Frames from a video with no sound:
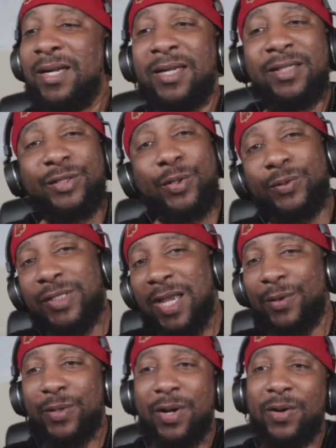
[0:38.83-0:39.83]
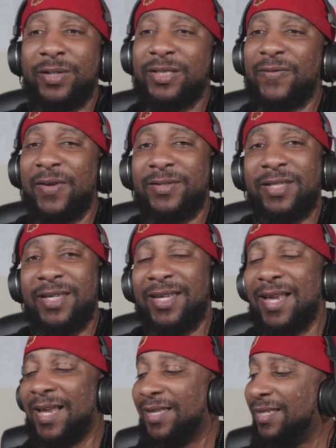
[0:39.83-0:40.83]
New channel goal is
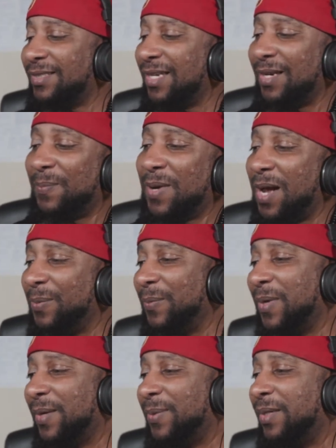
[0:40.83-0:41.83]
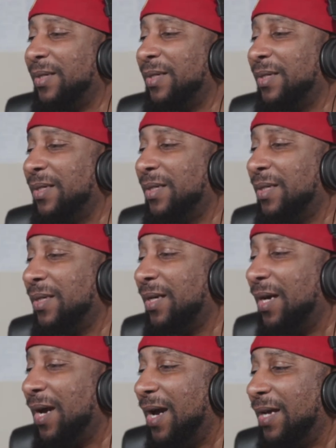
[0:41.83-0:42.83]
15K. Let's get it popping, baby.
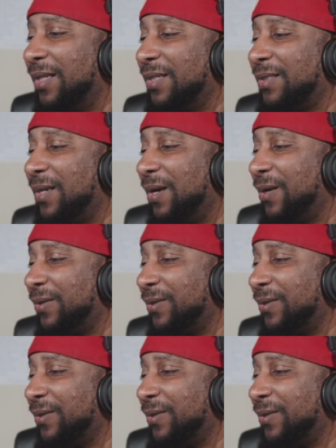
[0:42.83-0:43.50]
All right, let's go.